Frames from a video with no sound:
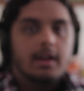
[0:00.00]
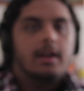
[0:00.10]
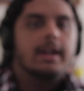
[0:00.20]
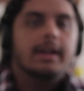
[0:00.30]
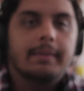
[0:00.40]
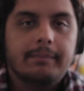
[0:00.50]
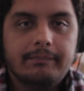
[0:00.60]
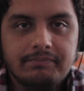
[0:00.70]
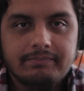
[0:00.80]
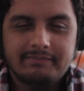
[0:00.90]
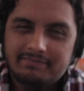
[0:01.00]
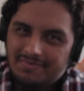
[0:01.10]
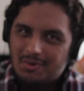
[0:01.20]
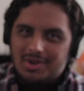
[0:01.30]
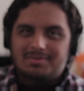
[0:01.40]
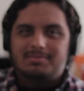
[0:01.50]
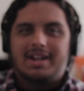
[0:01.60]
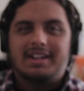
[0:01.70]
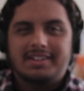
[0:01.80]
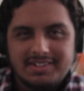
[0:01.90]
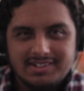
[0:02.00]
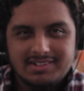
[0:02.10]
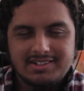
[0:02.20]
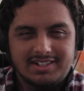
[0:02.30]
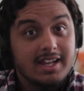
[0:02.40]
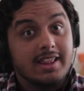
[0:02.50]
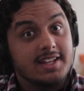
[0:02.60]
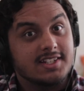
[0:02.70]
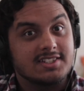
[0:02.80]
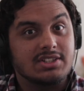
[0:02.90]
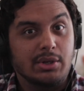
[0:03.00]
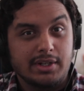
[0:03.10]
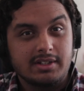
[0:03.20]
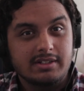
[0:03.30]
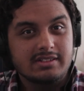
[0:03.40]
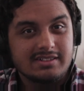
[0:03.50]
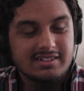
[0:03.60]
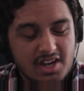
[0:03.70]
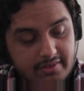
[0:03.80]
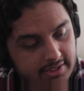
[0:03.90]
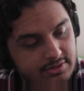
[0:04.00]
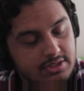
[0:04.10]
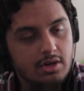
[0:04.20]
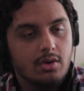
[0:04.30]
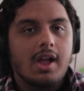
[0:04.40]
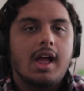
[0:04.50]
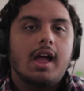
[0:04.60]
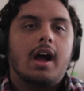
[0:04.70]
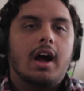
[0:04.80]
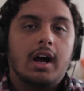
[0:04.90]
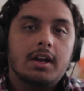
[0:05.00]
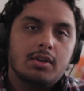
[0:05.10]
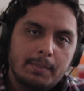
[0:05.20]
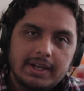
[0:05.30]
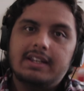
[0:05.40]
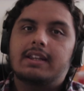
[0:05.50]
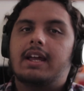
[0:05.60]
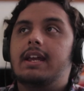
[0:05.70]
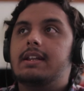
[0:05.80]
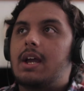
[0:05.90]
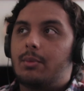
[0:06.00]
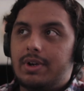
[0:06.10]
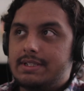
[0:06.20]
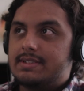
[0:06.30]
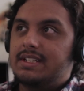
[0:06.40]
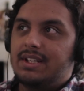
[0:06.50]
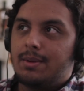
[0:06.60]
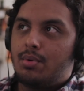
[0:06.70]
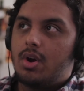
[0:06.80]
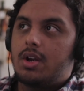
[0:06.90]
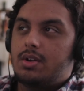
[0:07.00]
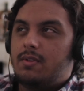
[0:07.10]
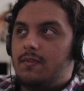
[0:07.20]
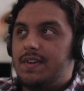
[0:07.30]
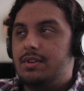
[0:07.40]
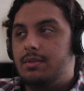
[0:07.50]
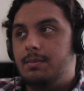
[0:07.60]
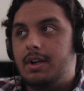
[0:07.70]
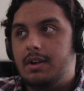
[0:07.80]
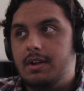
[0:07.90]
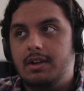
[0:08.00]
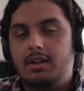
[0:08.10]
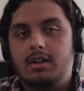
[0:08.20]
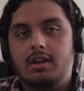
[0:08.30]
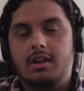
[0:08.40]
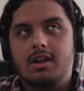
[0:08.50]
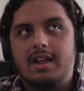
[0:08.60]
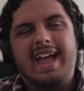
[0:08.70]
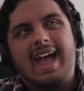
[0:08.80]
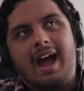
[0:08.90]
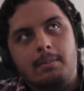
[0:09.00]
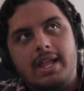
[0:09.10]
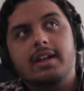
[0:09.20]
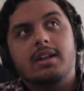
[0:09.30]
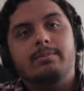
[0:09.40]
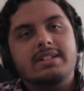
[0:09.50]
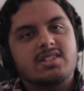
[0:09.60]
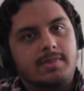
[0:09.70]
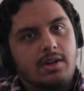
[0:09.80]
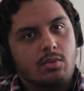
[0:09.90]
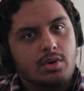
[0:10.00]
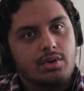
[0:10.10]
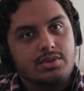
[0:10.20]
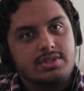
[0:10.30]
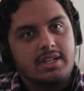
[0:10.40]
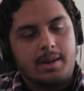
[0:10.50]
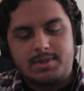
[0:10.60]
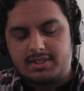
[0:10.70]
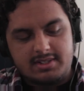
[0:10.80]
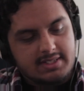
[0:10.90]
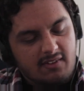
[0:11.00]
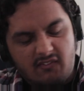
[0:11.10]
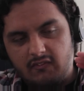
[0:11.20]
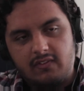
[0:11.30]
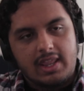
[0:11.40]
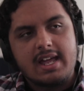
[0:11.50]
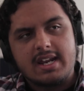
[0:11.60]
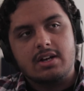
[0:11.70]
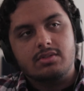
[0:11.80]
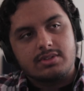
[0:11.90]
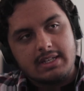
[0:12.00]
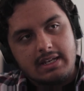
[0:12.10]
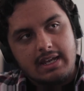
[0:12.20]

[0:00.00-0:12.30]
Alright, welcome back. Let's get started. Alright, so on opening night, I went to see the Predator film. I'm not gonna mince my words, and I'm just gonna say flat out,